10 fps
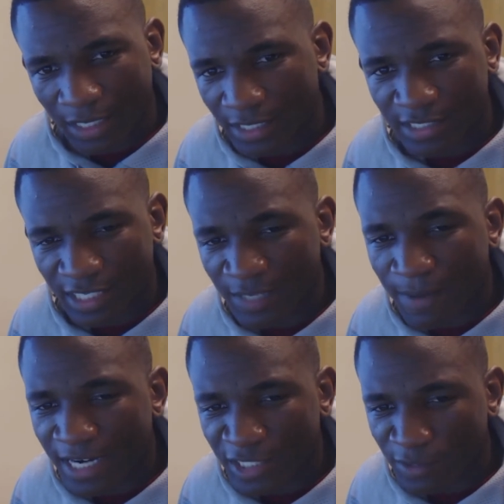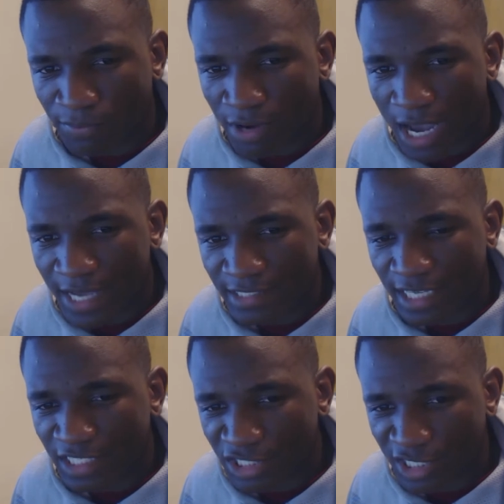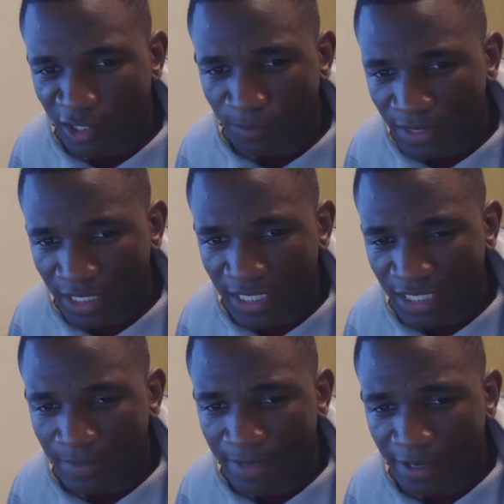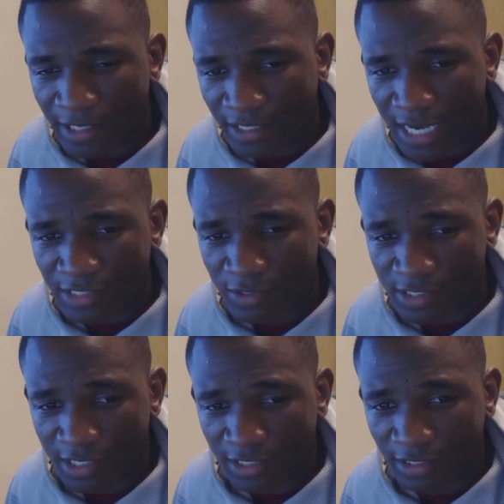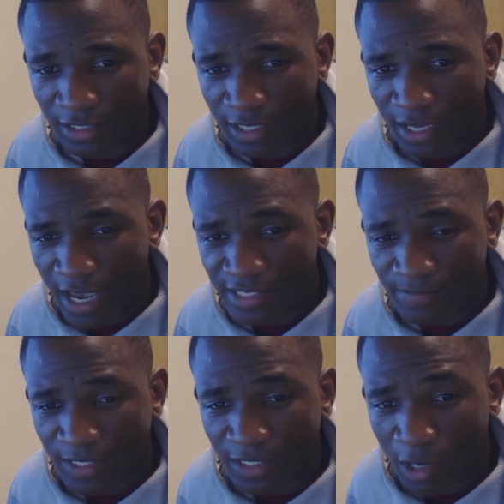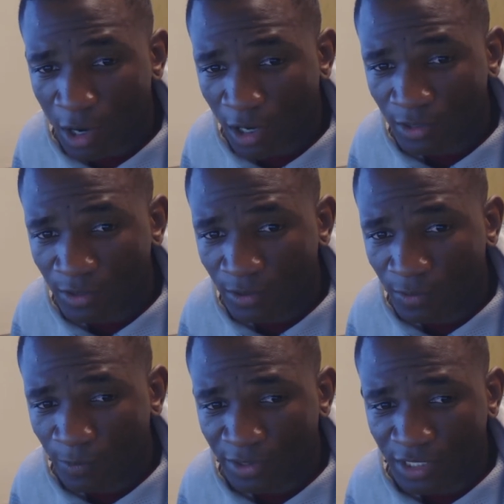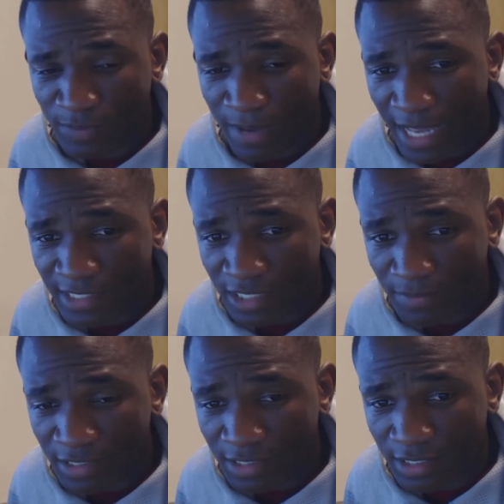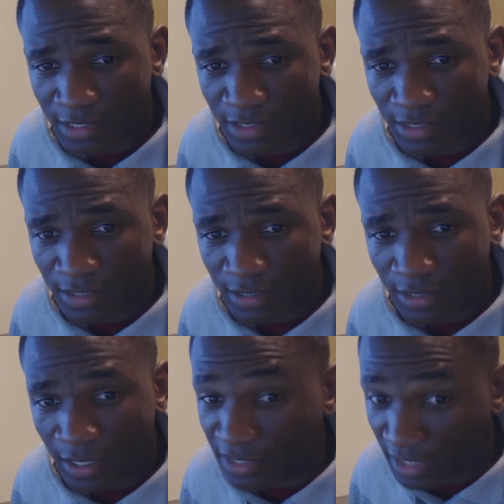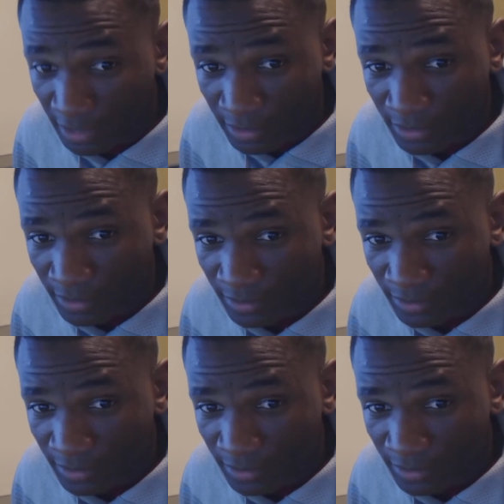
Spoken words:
Is anybody surprised that Chael P, the American Gangster Sonnen, has been caught with these banned substances again?